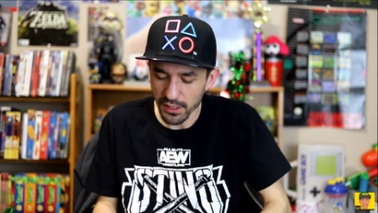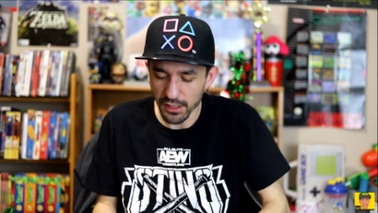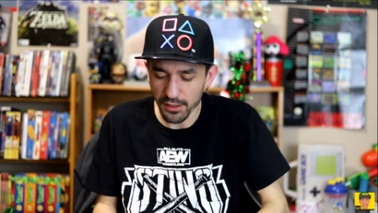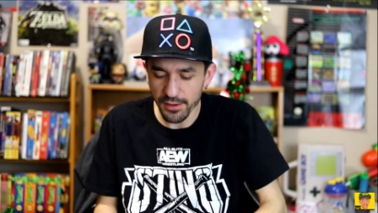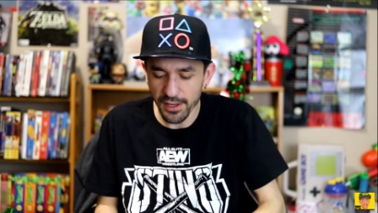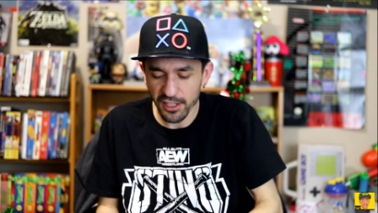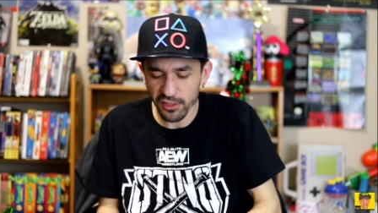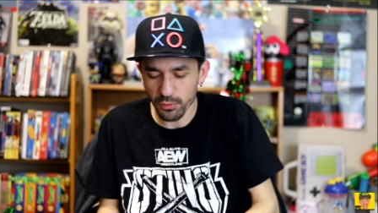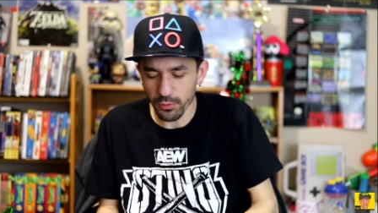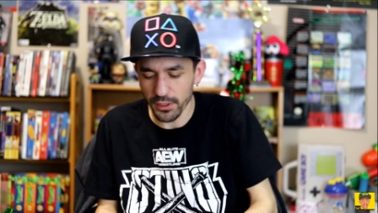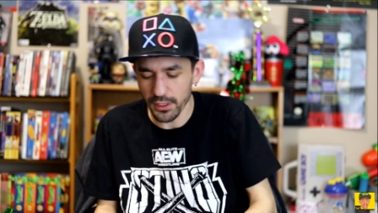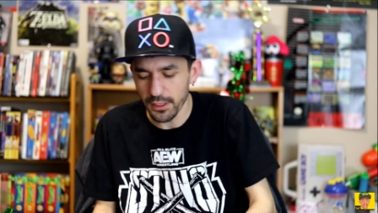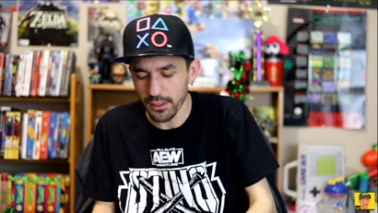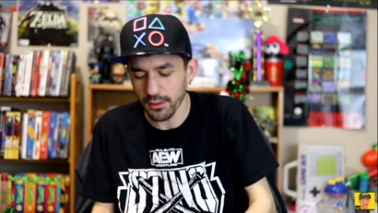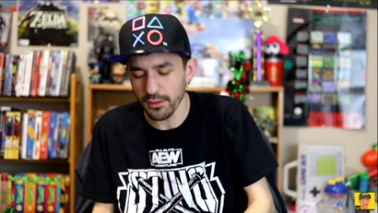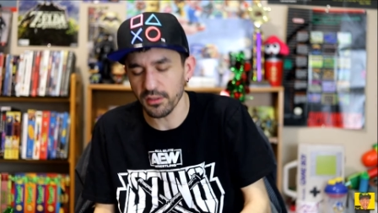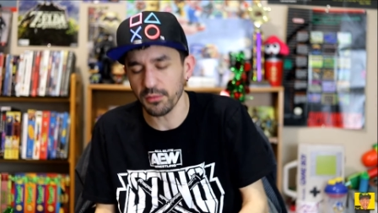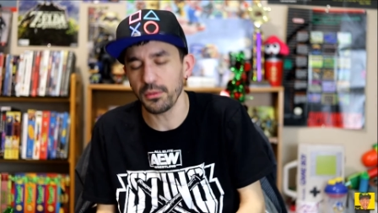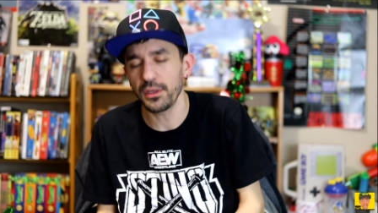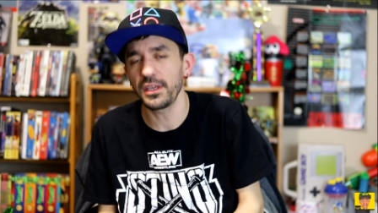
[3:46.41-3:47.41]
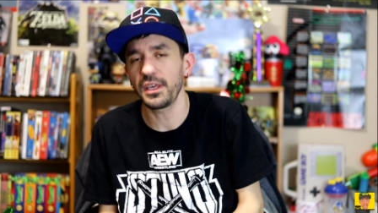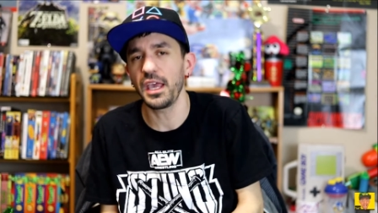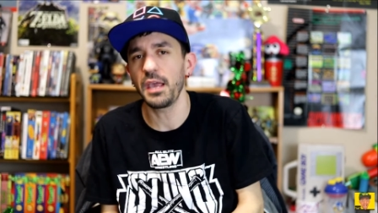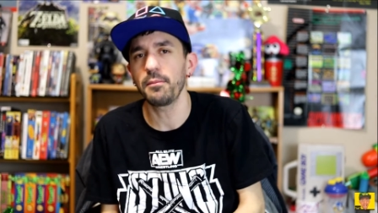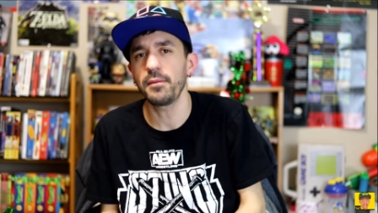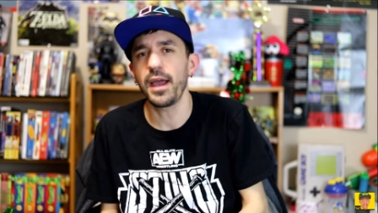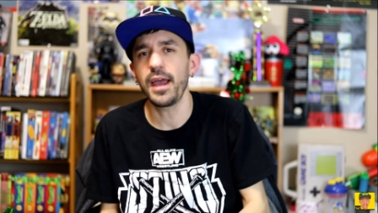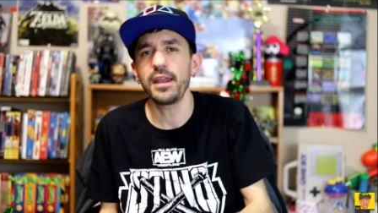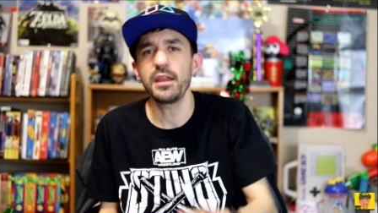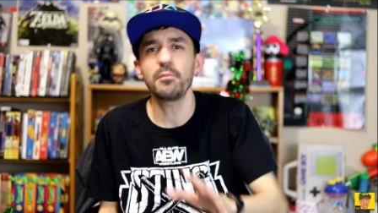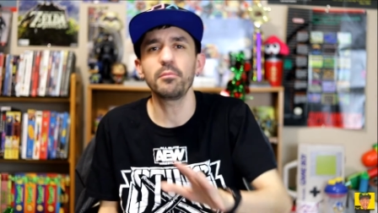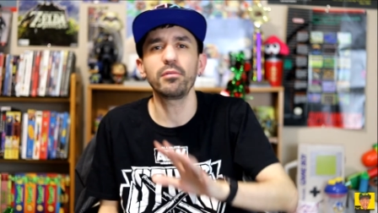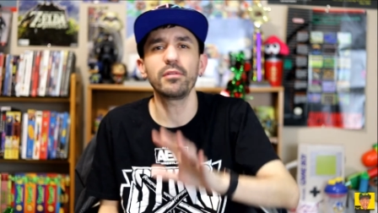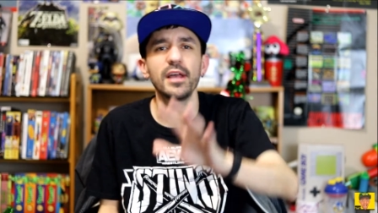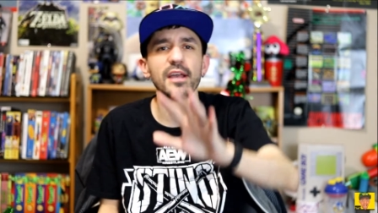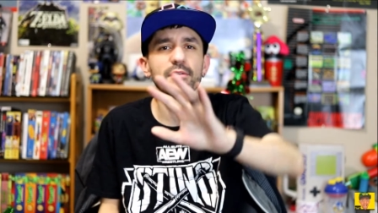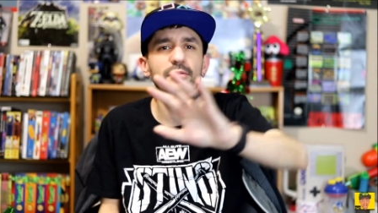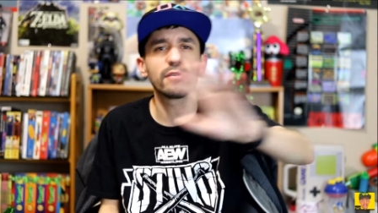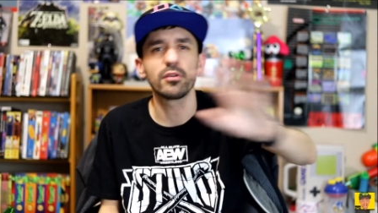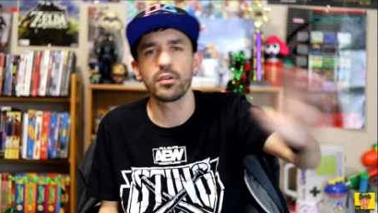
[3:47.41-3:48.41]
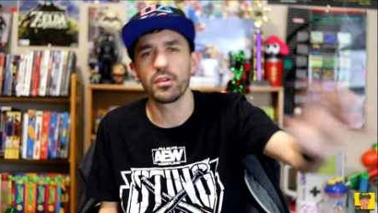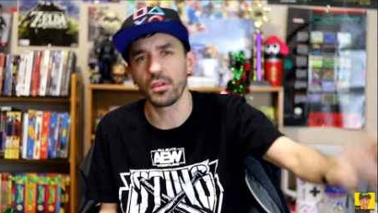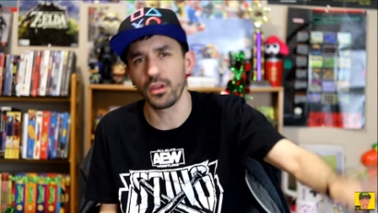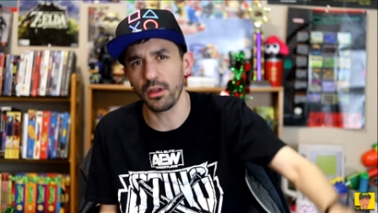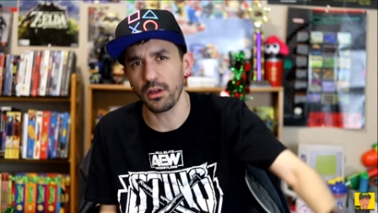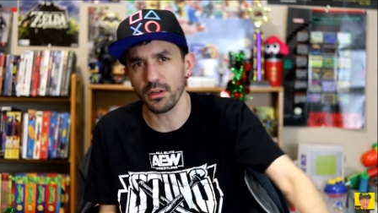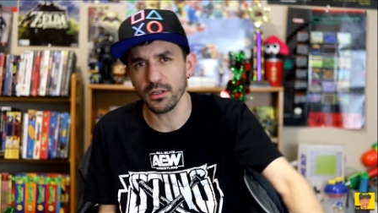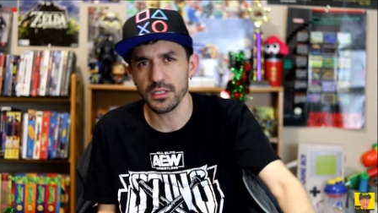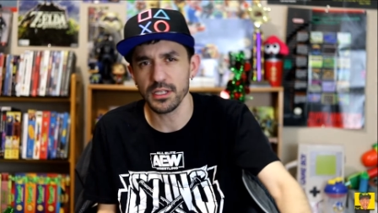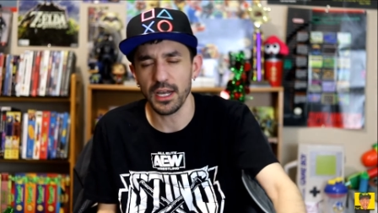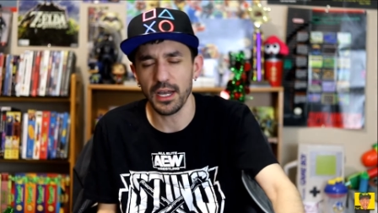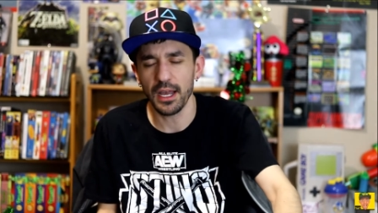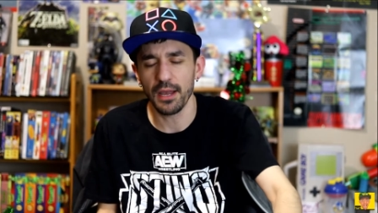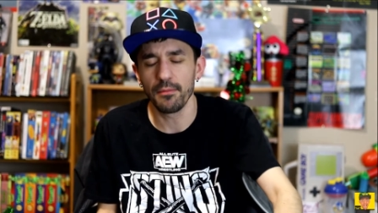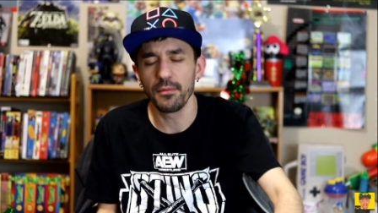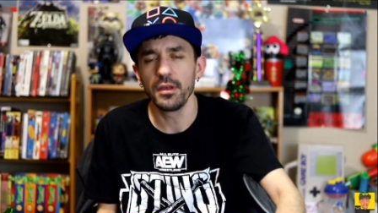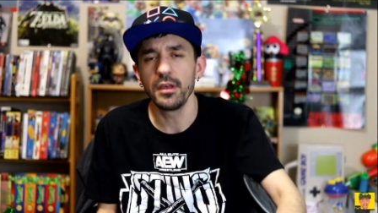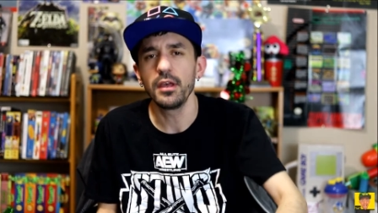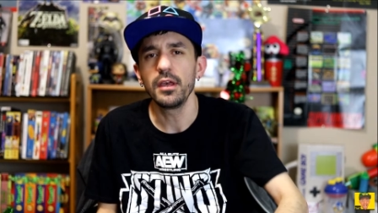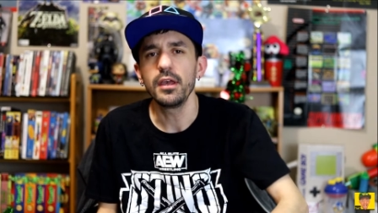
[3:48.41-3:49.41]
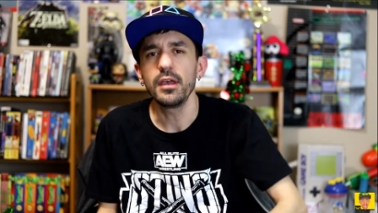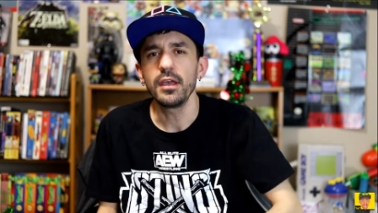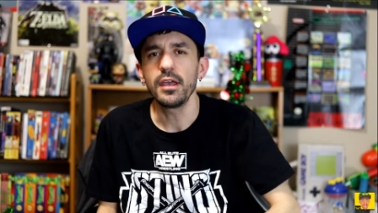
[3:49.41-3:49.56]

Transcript: Now the next one here is a game that I didn't play for a long time,